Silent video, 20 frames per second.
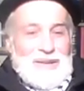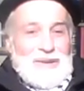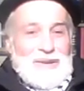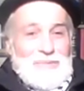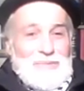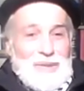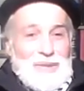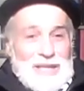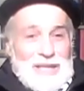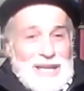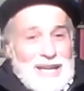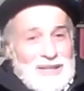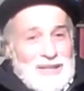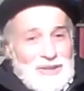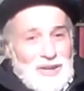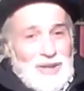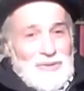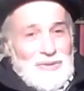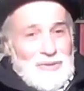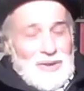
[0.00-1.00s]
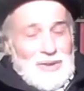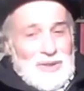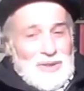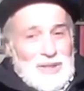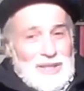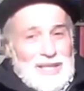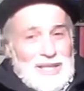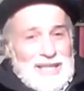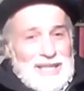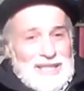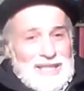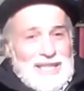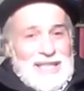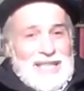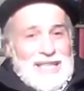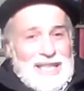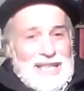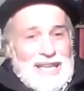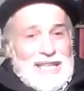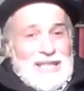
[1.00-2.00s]
But that diversity has an
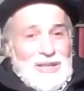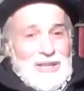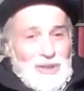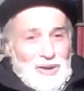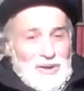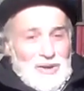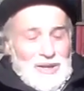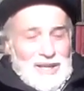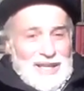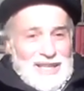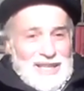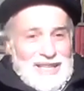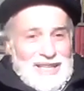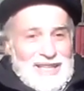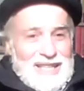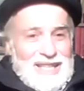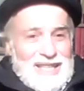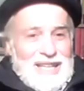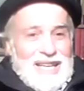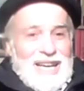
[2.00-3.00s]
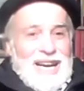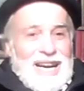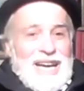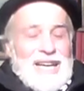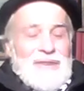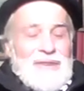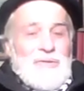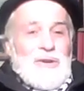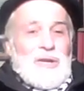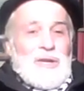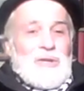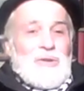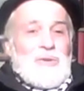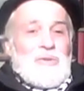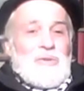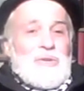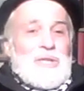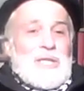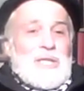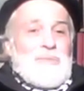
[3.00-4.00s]
innate longing. And if I don't
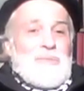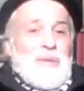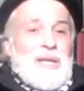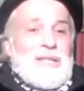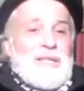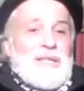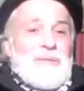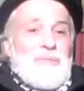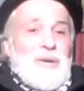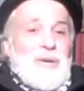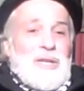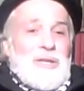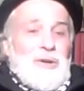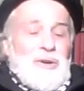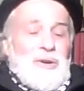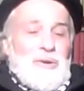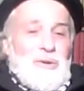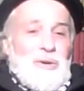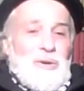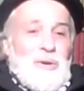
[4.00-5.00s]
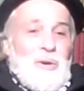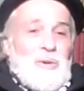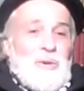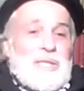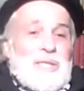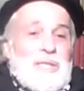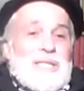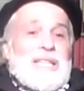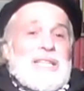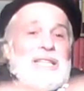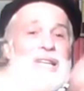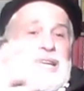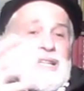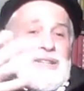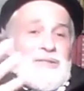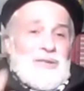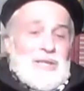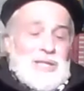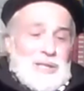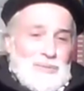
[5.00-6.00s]
respect it by the hosting
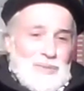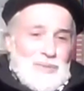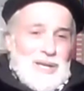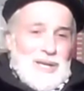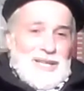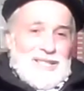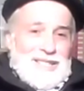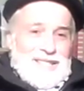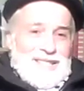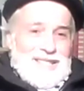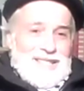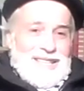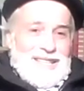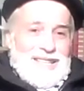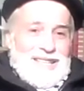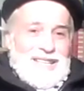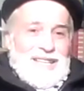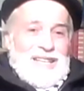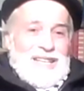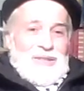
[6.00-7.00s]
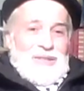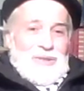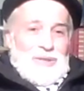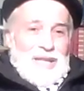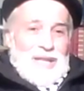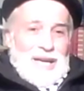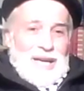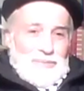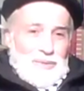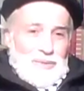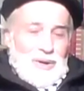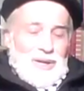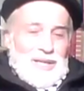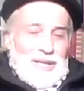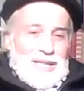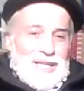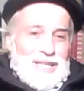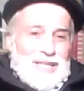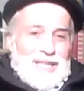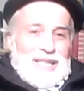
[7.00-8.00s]
that respect to that
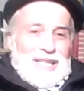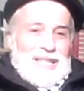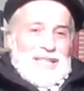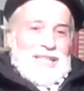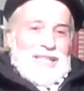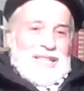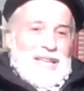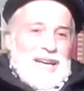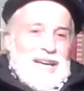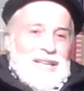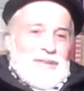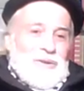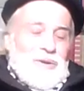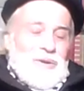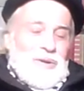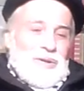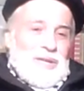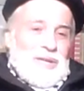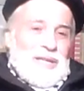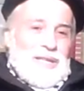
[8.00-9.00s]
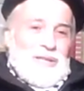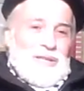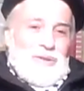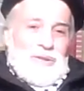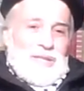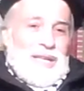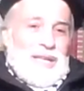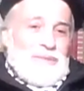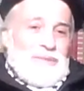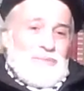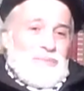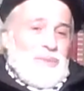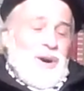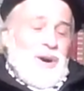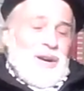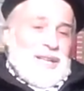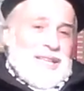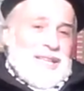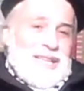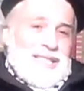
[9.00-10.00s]
body, that organ or that
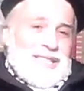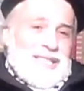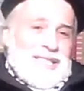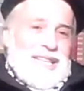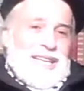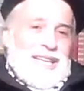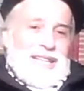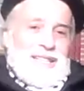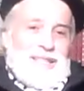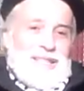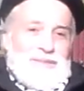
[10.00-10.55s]
body is ill.